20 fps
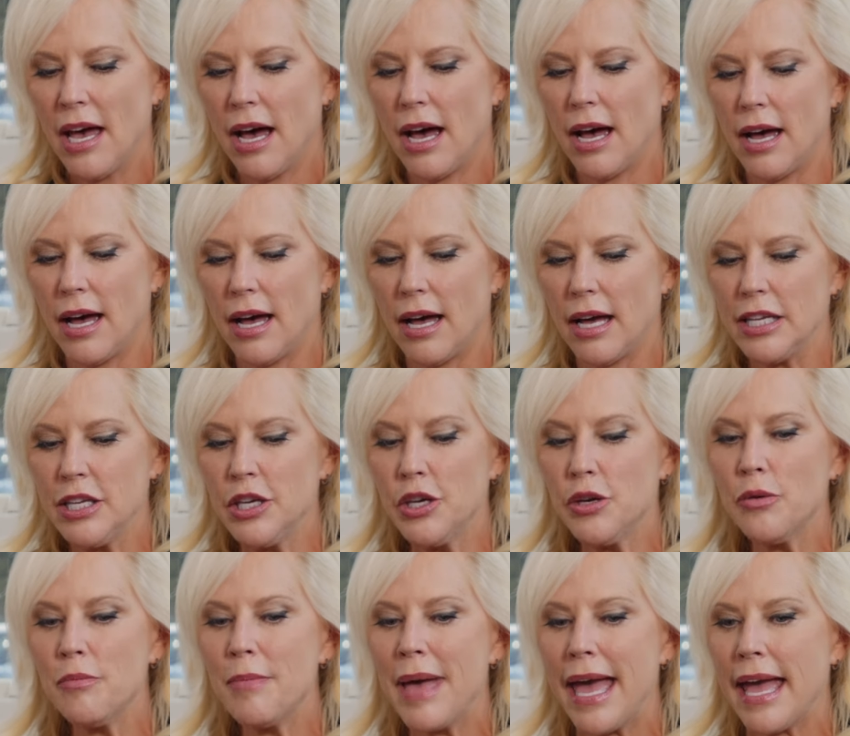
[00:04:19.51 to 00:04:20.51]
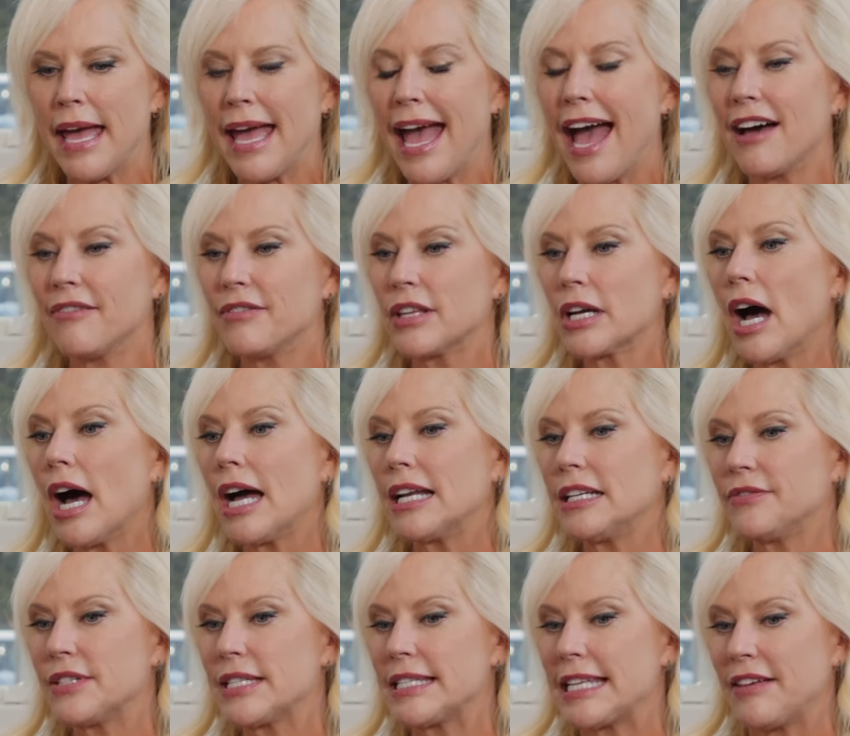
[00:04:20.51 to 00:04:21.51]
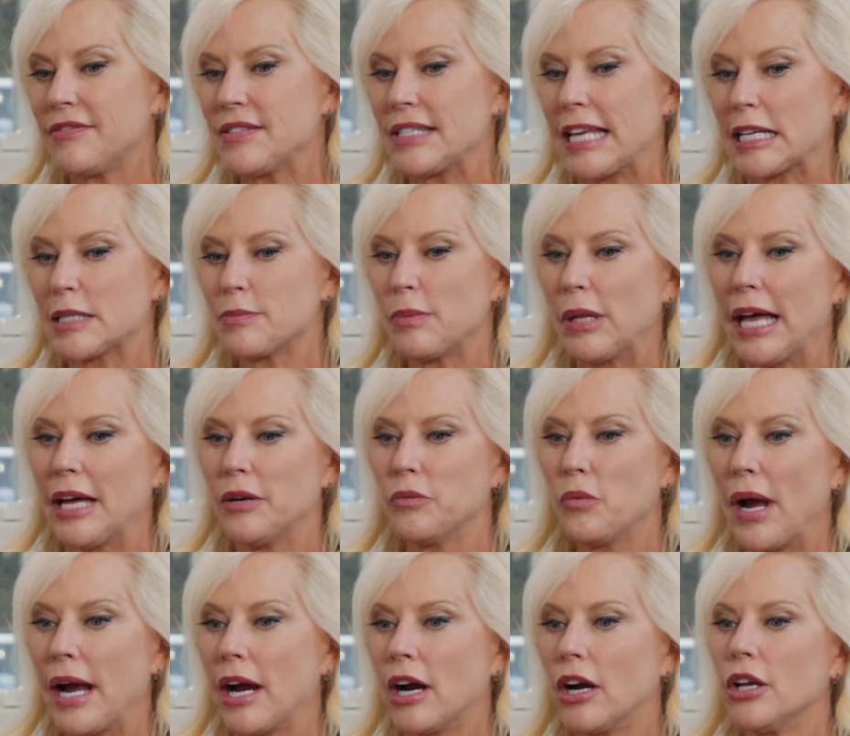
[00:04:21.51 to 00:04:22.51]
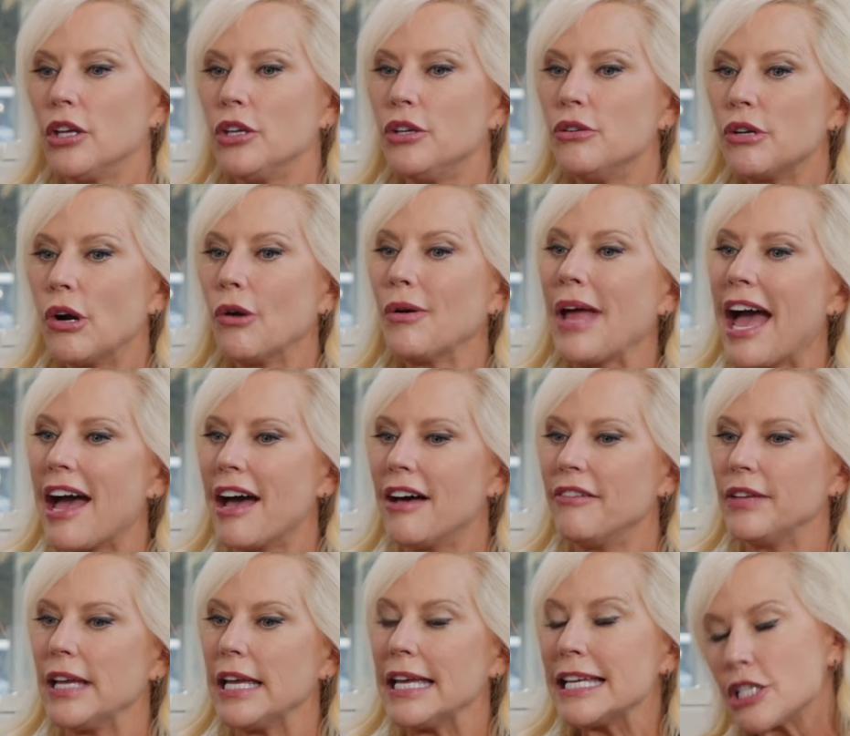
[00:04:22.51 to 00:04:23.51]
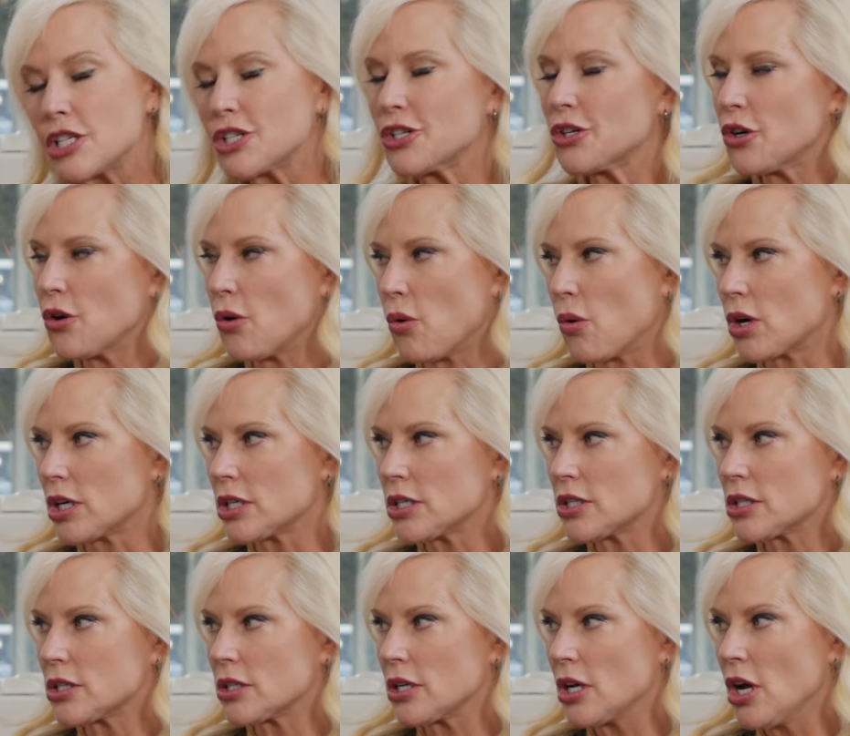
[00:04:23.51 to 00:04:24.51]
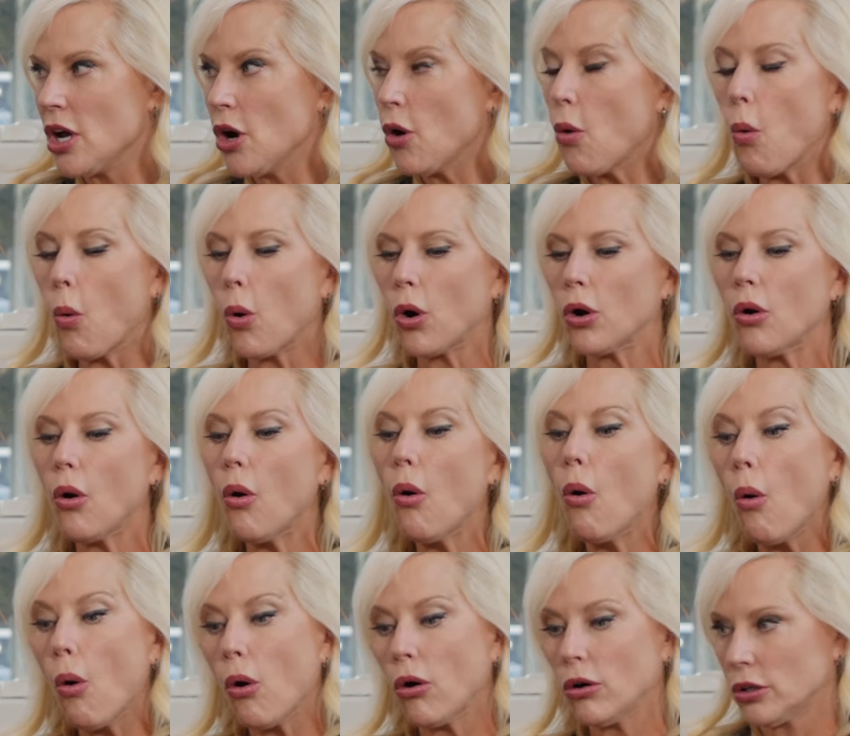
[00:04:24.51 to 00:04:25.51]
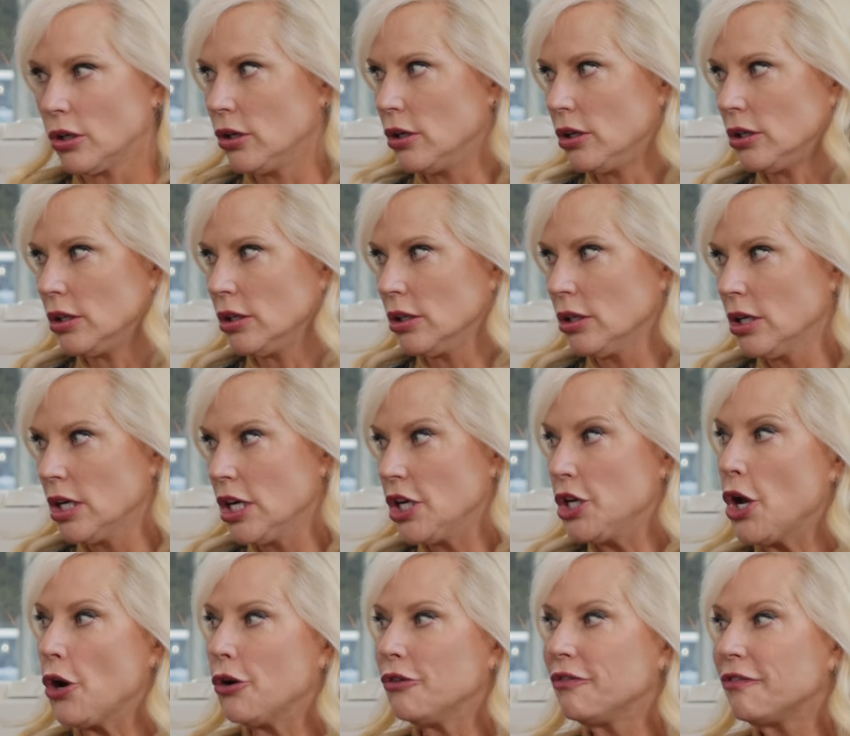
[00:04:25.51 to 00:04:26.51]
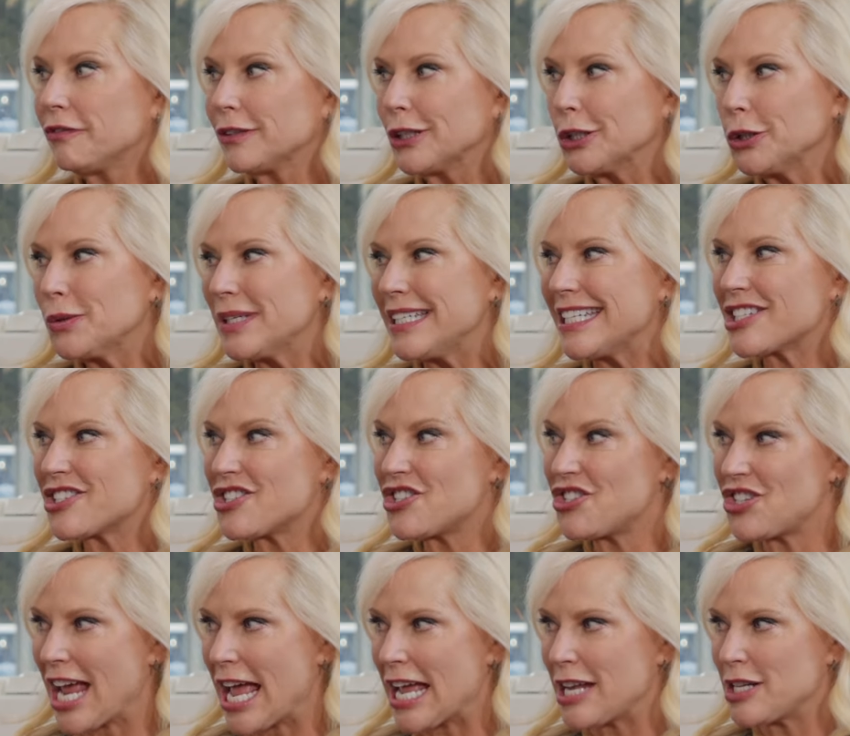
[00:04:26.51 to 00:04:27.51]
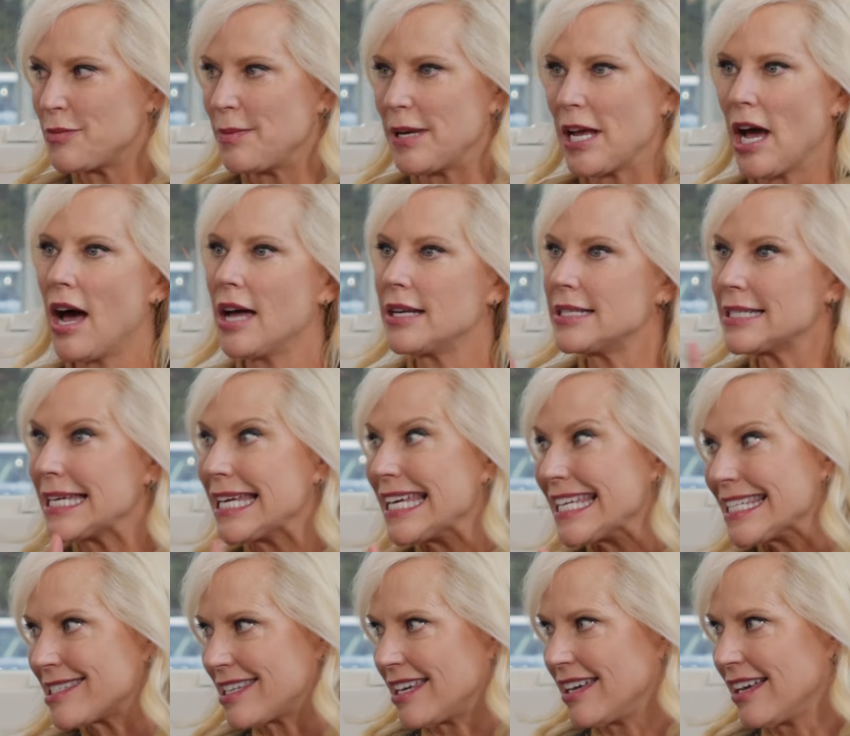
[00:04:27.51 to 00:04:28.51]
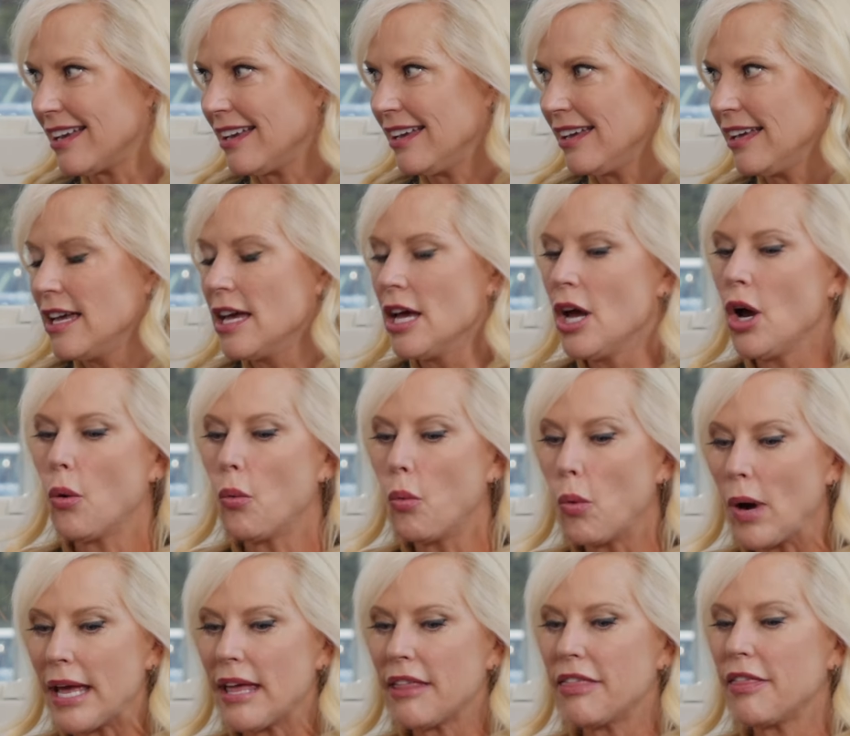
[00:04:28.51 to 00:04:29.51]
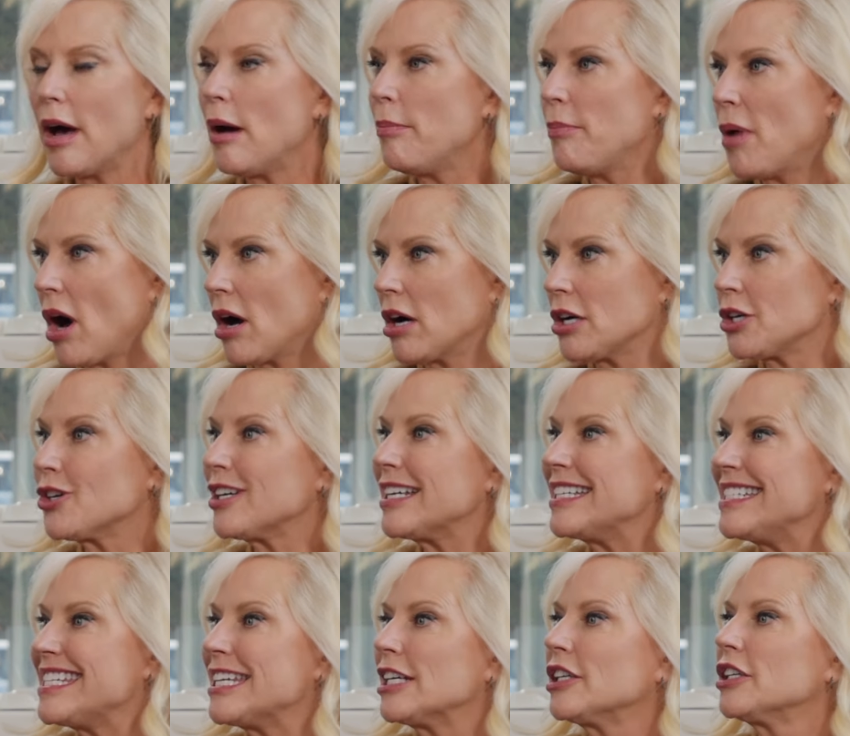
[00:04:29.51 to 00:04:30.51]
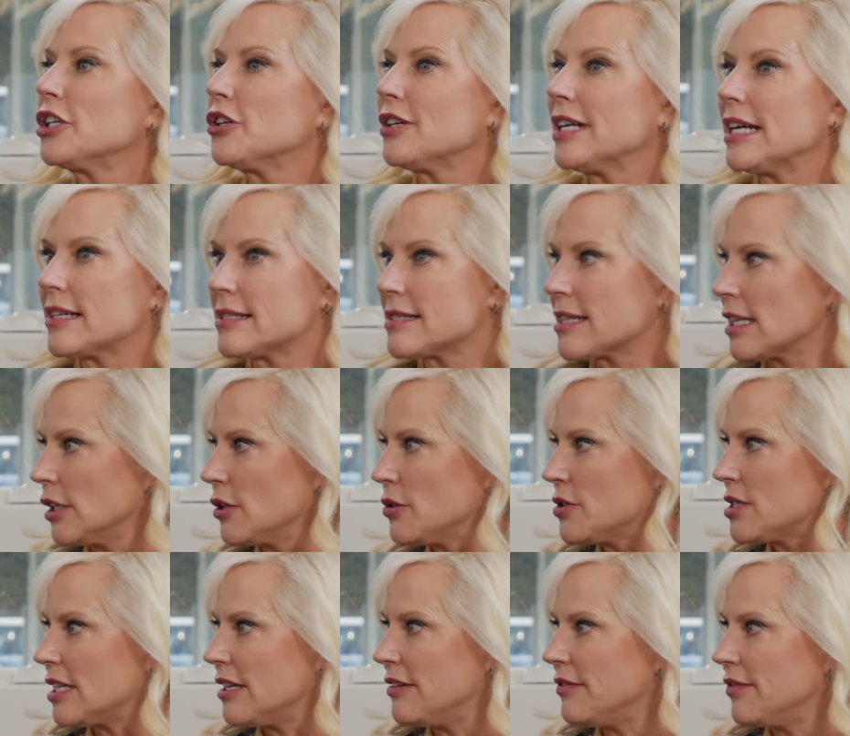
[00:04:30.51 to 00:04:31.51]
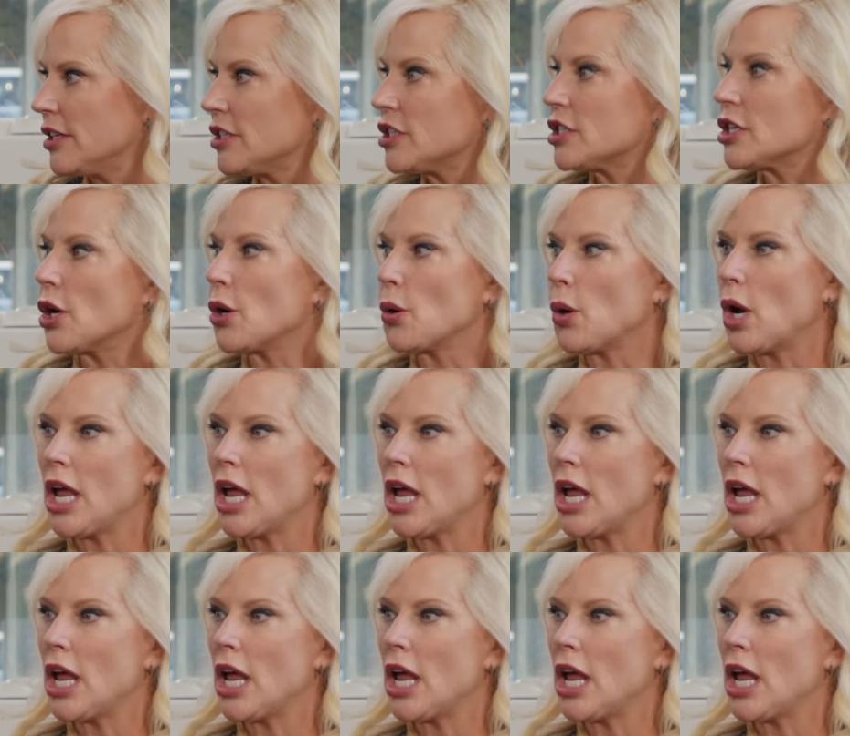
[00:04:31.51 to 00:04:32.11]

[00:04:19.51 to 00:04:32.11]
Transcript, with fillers: uh, you may have the kind of a safe sex plan where you don't have intercourse or oral, no fluid exchange beyond kissing, with a partner until you're exclusive. So